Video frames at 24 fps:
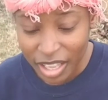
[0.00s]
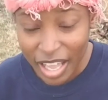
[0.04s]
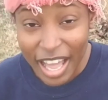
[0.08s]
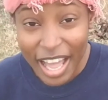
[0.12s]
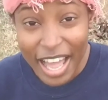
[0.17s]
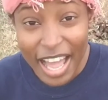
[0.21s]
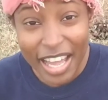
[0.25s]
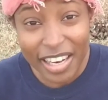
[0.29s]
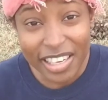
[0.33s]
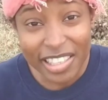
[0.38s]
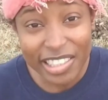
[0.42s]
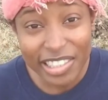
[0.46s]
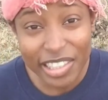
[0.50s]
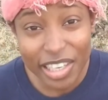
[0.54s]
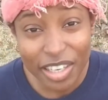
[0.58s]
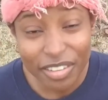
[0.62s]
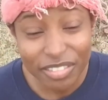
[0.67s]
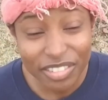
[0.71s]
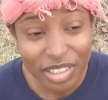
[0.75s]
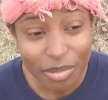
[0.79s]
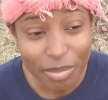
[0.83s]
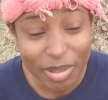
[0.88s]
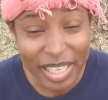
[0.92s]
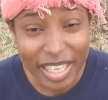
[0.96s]
I
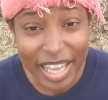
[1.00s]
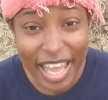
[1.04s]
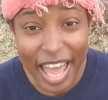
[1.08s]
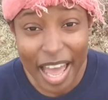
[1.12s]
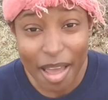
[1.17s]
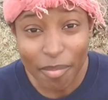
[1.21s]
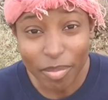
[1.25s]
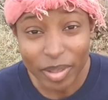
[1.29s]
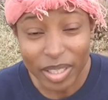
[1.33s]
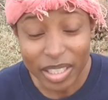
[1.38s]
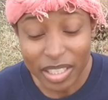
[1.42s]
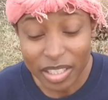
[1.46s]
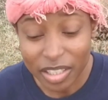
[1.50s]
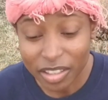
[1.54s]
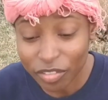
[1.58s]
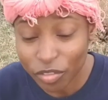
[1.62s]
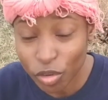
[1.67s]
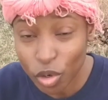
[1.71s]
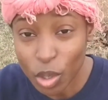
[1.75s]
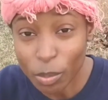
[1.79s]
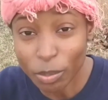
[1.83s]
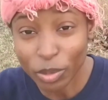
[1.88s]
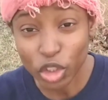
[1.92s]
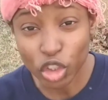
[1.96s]
deserve to be happy
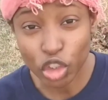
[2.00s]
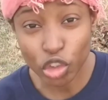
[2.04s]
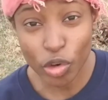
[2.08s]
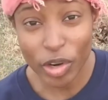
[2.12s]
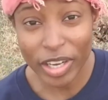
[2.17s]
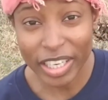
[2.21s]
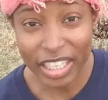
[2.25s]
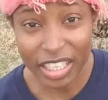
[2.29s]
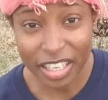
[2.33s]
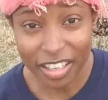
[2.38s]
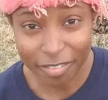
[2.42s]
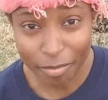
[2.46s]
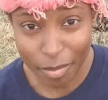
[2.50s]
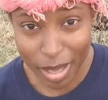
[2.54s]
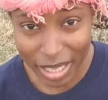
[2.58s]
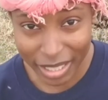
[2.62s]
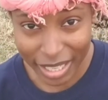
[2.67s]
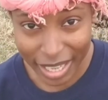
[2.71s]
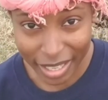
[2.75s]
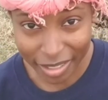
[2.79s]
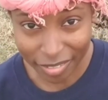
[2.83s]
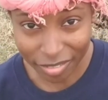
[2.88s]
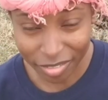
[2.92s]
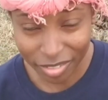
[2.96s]
for a majority of my
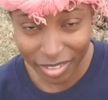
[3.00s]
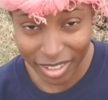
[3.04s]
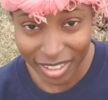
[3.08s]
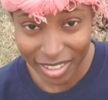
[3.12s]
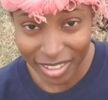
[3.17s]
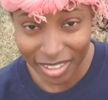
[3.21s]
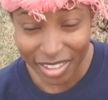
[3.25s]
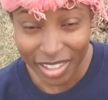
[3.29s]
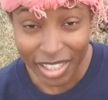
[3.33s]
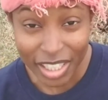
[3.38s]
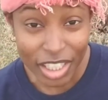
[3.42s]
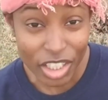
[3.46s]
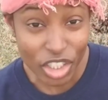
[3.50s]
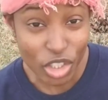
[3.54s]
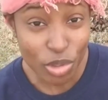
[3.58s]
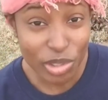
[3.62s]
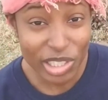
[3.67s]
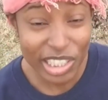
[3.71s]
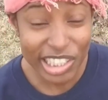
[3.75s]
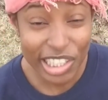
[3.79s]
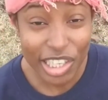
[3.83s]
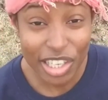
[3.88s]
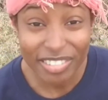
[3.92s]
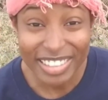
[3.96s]
life, and you
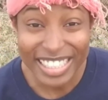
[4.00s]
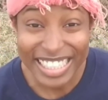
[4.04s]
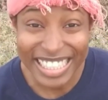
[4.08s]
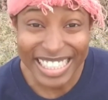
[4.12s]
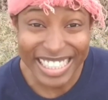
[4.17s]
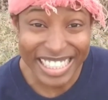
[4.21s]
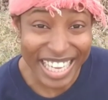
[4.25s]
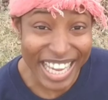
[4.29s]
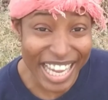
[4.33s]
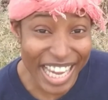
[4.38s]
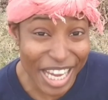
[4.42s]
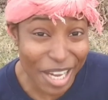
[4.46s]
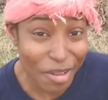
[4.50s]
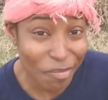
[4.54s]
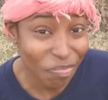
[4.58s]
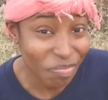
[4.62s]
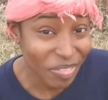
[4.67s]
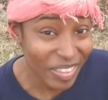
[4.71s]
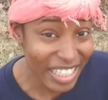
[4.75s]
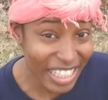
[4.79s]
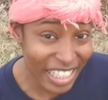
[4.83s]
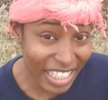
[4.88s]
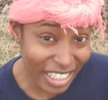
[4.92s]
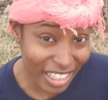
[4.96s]
deserve the same
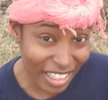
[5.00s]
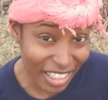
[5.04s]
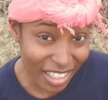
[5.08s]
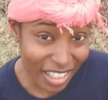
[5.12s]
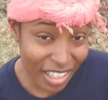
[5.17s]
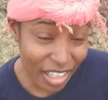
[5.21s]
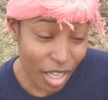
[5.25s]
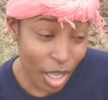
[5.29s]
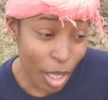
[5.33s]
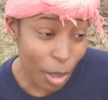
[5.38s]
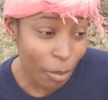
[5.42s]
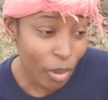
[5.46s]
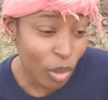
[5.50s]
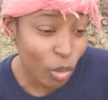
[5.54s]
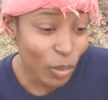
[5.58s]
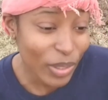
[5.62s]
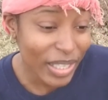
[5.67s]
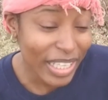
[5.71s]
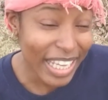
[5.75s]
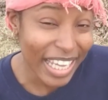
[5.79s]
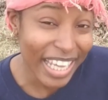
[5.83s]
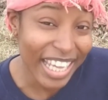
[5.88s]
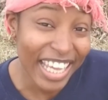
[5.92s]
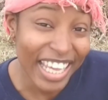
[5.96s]
thing. But
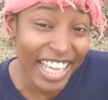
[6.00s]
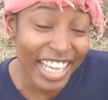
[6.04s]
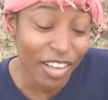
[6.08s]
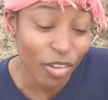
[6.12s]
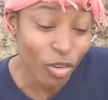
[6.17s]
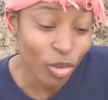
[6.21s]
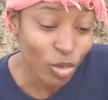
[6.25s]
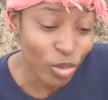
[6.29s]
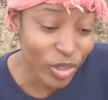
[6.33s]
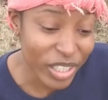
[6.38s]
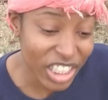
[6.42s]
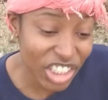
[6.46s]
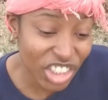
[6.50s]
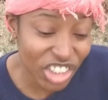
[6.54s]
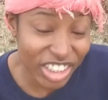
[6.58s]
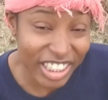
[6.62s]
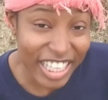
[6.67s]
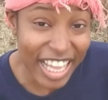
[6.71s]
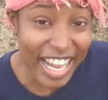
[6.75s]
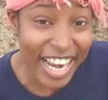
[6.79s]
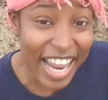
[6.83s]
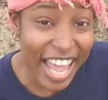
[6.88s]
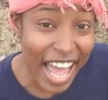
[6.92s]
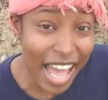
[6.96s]
we can't reach
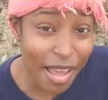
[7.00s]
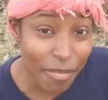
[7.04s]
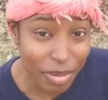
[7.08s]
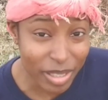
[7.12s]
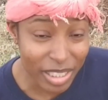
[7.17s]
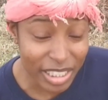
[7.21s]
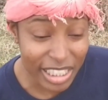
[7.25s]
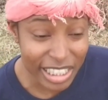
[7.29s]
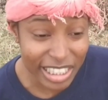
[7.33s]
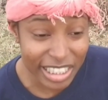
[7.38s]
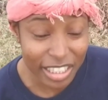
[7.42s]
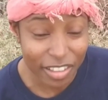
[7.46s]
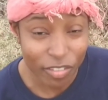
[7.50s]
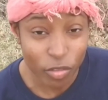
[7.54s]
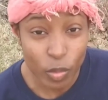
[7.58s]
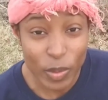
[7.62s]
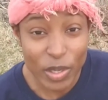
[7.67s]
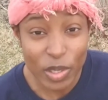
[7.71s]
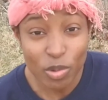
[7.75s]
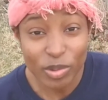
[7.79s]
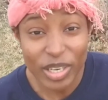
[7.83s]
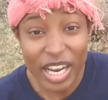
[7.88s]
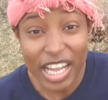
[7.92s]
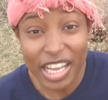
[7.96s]
that happiness if
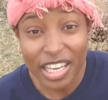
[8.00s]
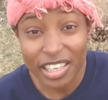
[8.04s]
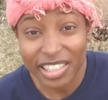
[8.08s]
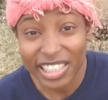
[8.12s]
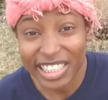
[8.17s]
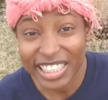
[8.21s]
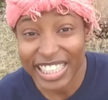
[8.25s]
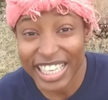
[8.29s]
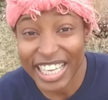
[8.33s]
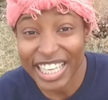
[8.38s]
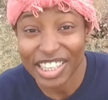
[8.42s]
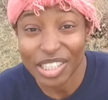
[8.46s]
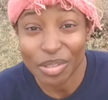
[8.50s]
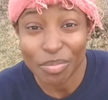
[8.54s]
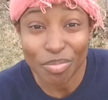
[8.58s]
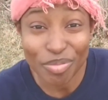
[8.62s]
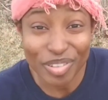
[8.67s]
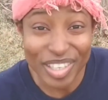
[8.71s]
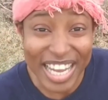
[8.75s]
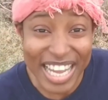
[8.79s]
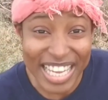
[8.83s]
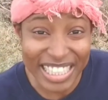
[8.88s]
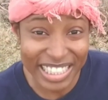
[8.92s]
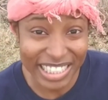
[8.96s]
we do not understand the
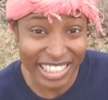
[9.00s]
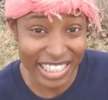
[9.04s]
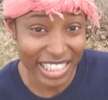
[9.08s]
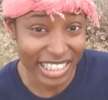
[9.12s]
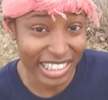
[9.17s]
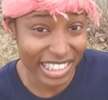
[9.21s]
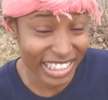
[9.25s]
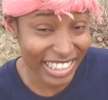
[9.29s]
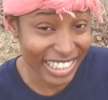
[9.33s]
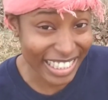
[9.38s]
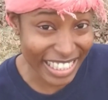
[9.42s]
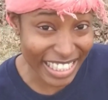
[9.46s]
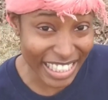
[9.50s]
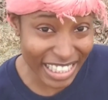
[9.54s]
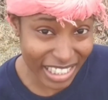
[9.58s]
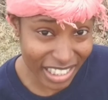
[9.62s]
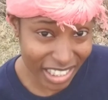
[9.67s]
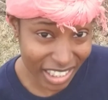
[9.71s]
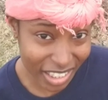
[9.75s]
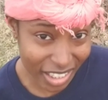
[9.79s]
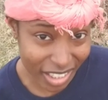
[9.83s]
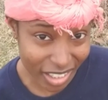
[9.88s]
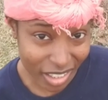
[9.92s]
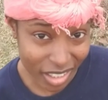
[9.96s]
process to get
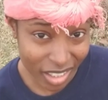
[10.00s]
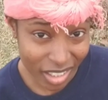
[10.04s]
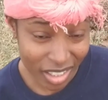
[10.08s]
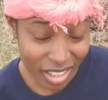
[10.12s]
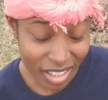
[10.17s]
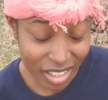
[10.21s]
there.